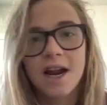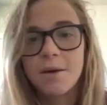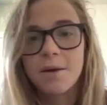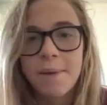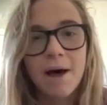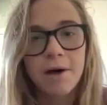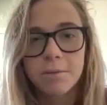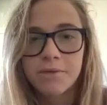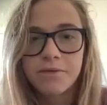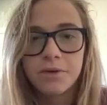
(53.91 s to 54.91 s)
hyper
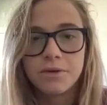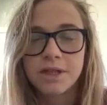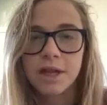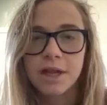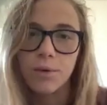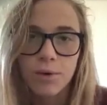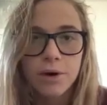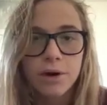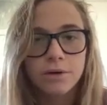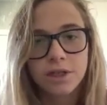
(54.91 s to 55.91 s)
palatable foods like
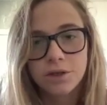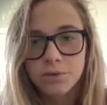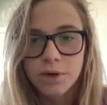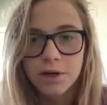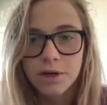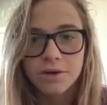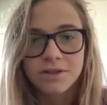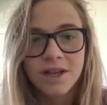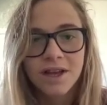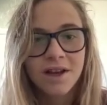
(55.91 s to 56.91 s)
Oreos and
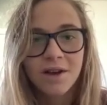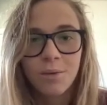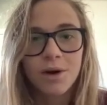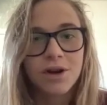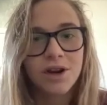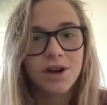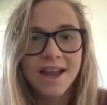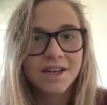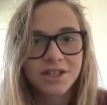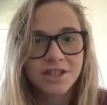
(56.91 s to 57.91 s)
Doritos, where you
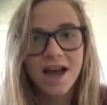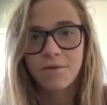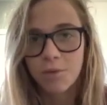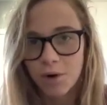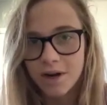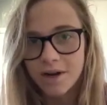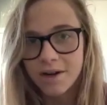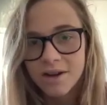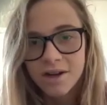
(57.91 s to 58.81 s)
can't just have one.